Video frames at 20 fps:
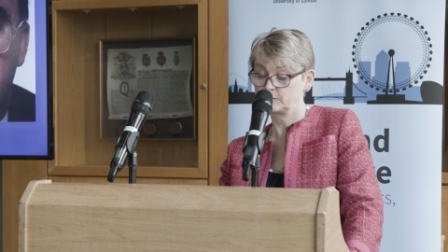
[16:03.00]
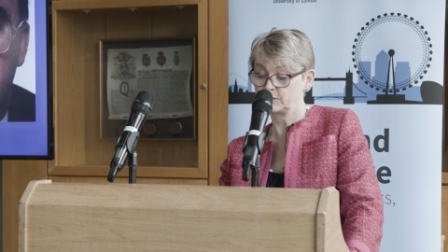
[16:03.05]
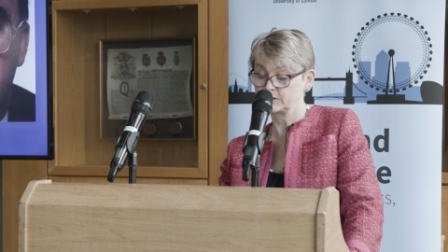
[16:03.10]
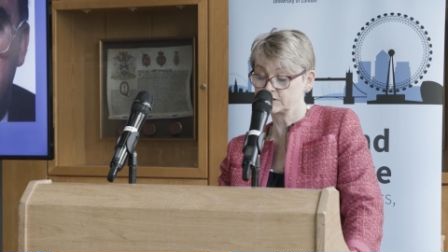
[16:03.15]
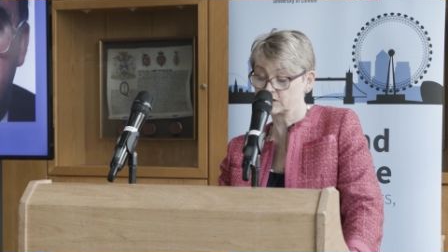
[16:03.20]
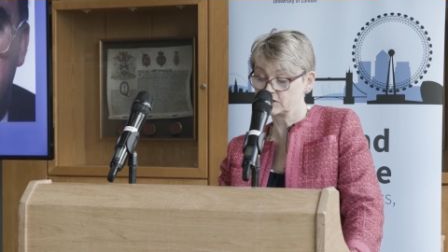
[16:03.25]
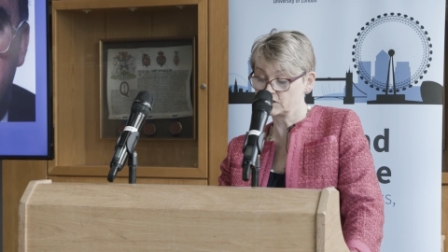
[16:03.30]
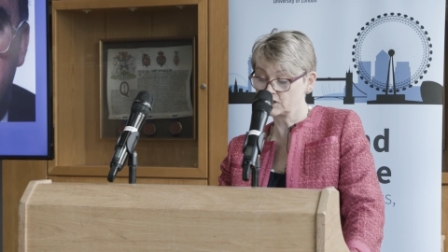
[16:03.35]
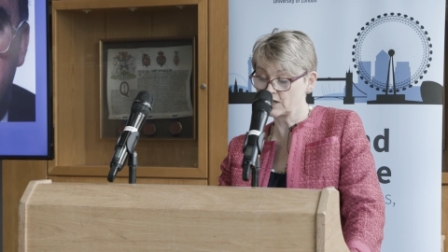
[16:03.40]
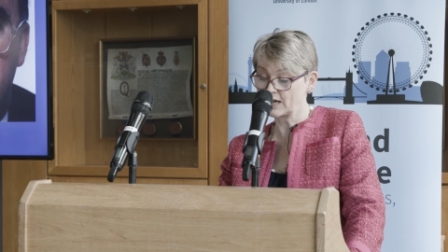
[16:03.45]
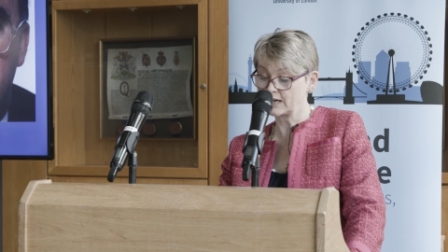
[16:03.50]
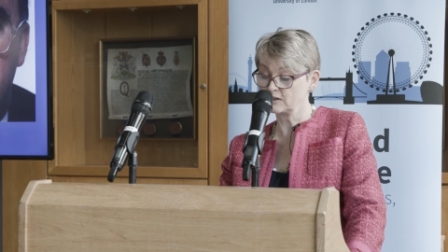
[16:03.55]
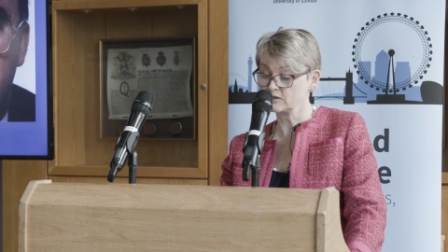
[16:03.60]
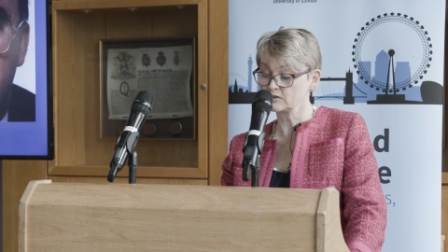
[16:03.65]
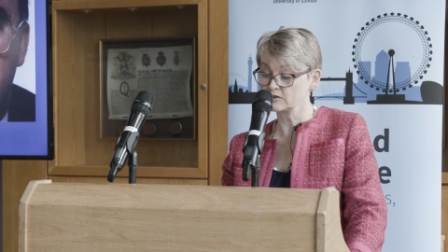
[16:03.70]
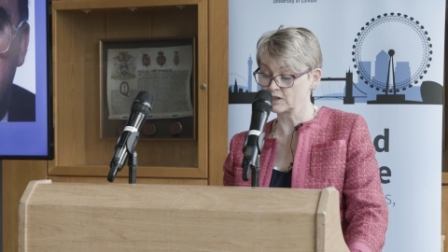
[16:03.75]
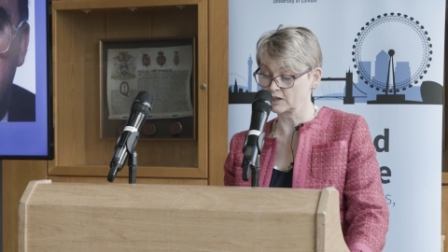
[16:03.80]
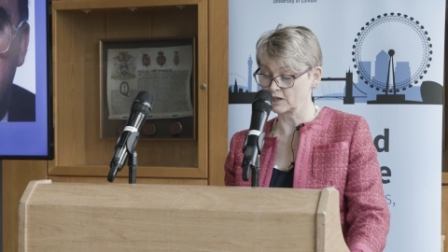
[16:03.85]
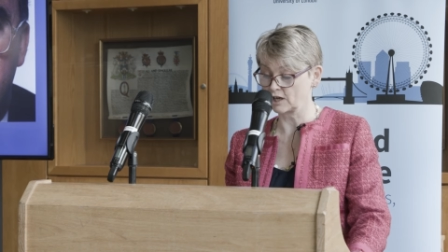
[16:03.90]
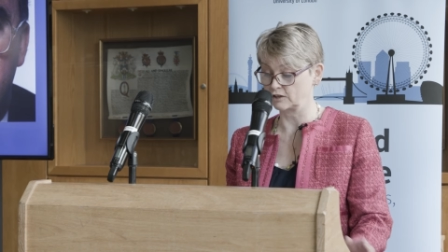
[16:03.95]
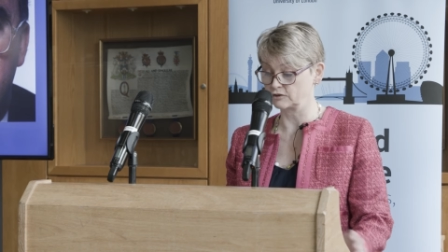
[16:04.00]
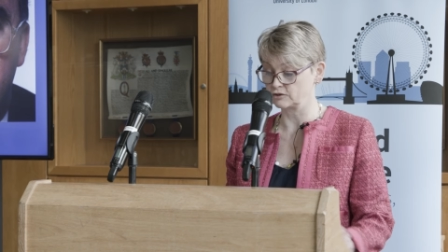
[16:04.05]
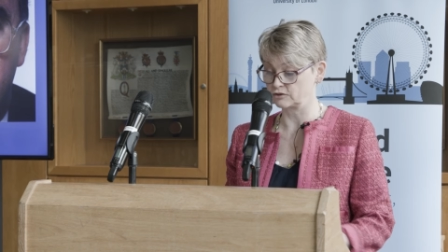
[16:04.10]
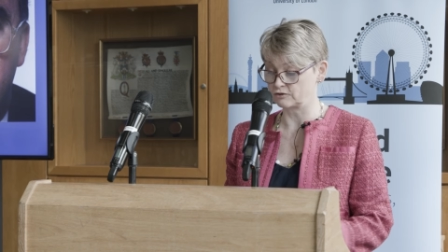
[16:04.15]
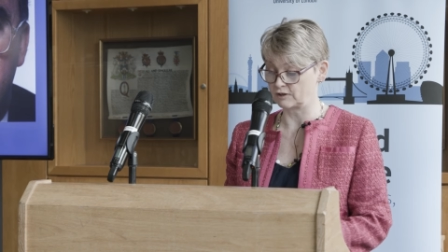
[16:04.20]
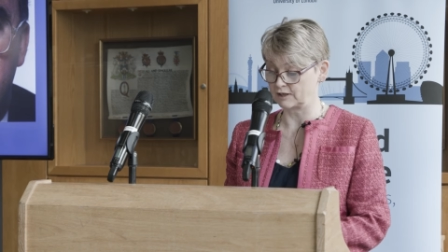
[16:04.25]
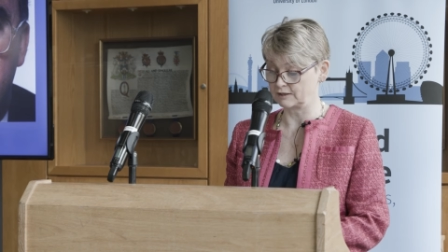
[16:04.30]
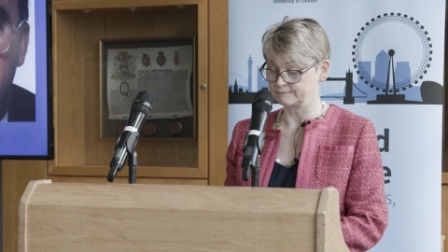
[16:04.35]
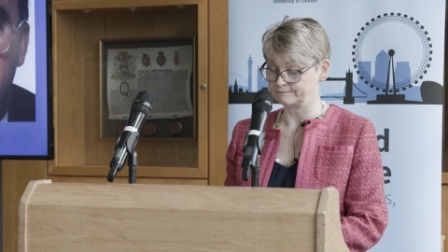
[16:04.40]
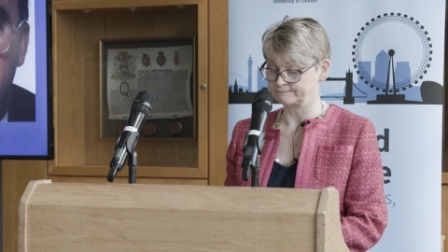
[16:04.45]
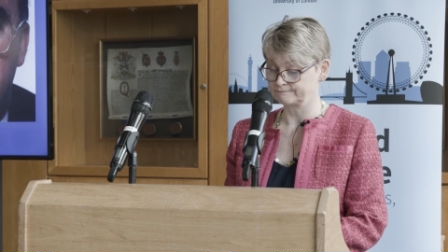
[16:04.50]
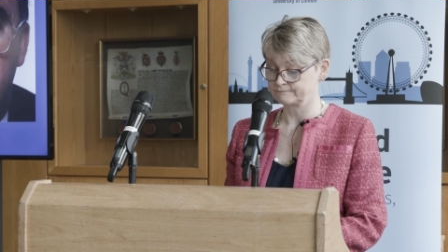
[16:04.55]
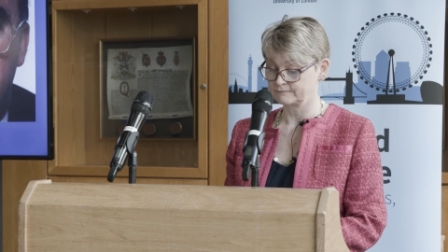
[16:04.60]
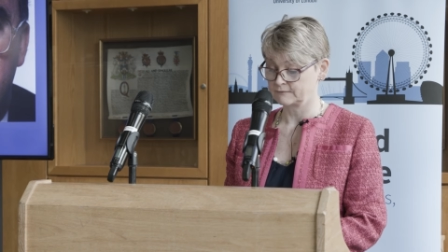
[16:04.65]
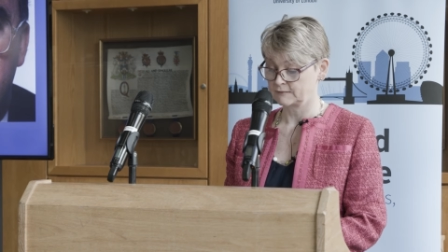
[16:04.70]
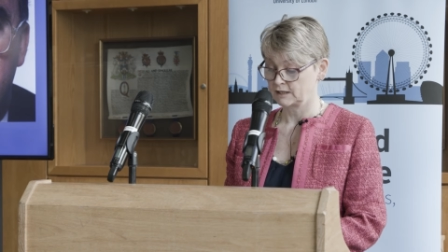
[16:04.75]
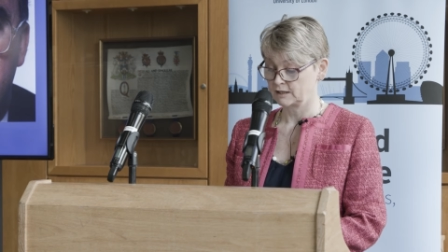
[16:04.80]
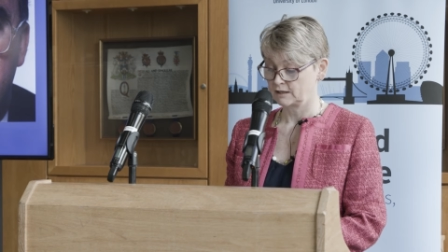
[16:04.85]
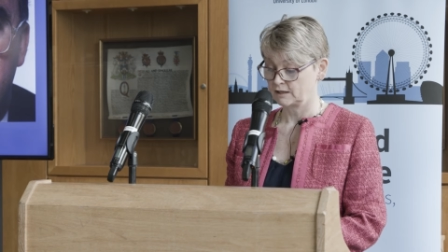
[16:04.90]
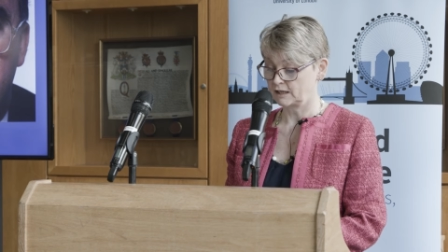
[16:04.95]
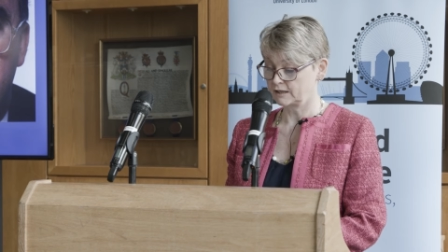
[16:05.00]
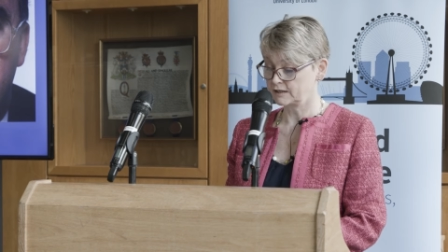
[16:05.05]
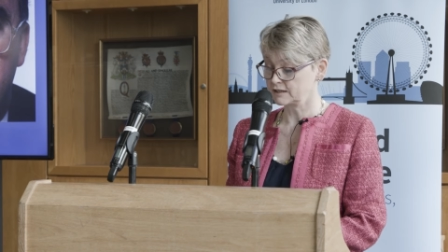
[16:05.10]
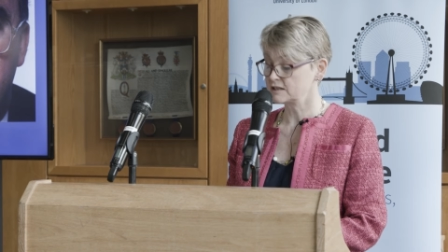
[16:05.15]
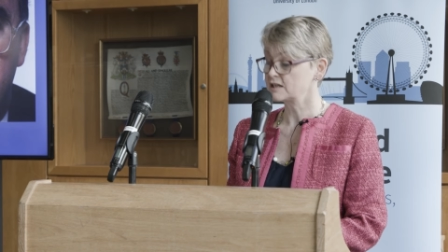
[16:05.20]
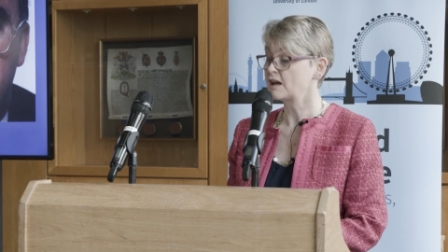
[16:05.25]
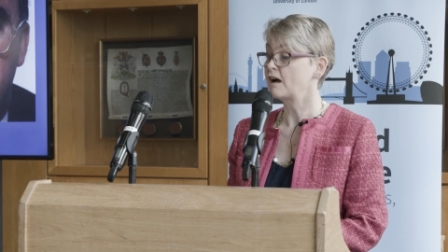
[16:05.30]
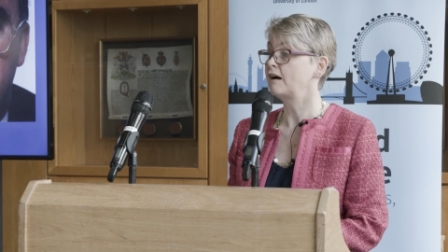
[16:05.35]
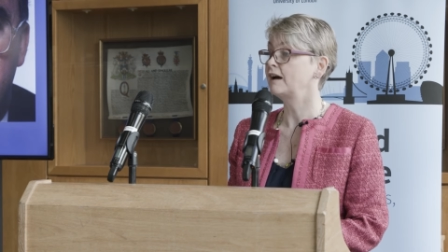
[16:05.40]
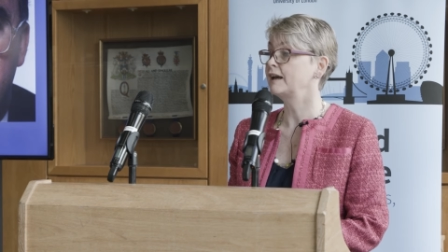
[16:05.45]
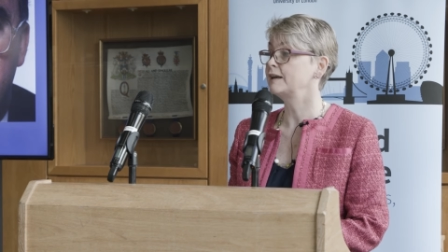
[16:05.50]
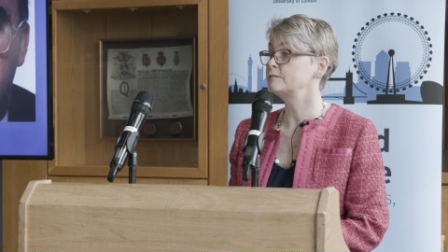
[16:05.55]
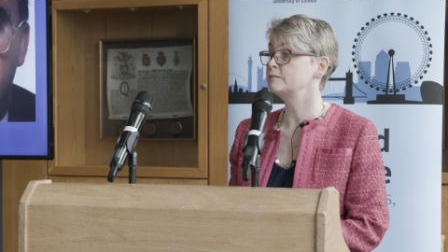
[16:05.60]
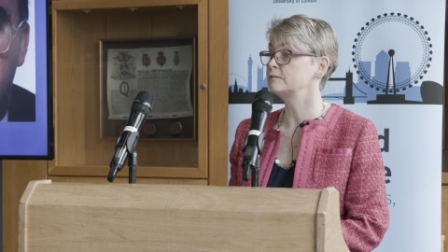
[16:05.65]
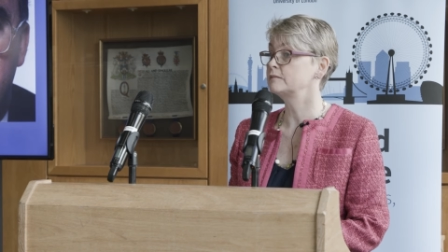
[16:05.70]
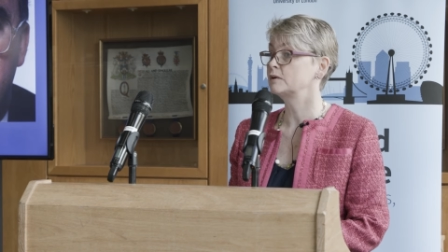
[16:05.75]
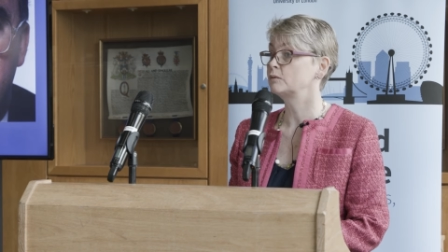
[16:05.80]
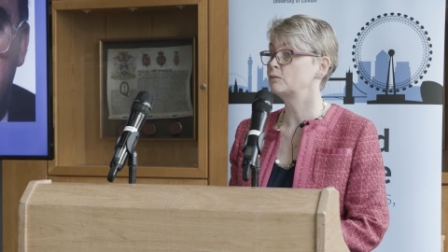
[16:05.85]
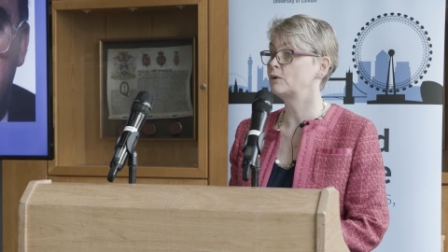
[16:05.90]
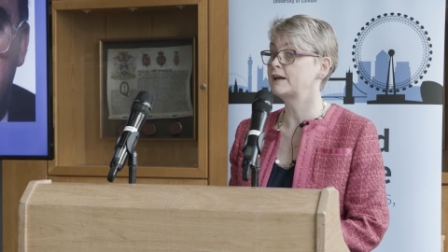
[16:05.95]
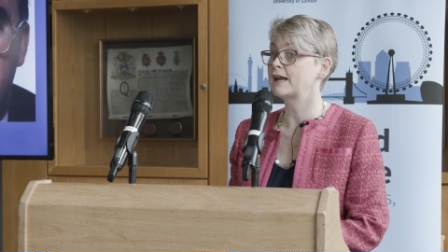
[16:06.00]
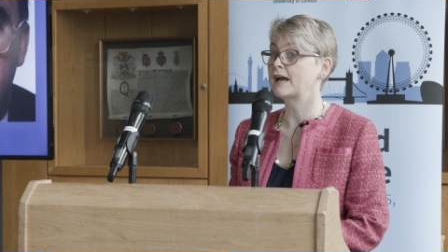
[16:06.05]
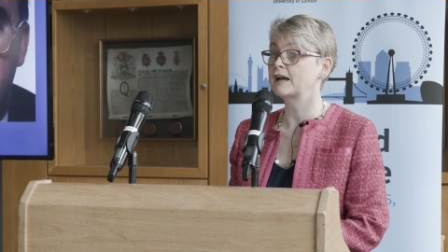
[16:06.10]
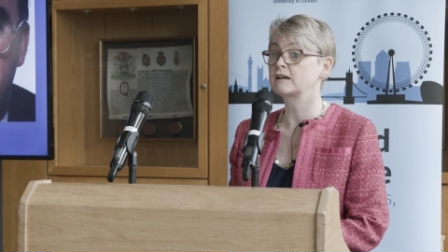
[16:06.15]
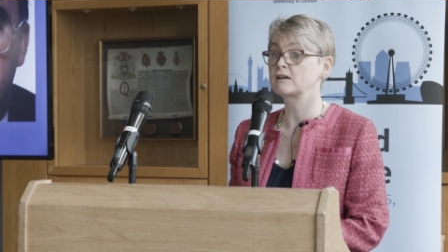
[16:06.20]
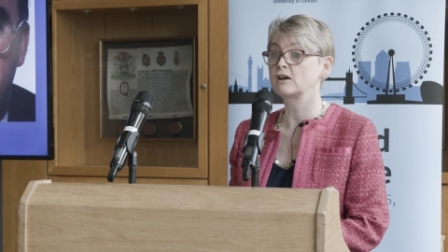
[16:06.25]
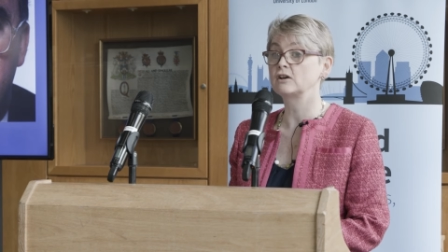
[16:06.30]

but to change the country at a time when our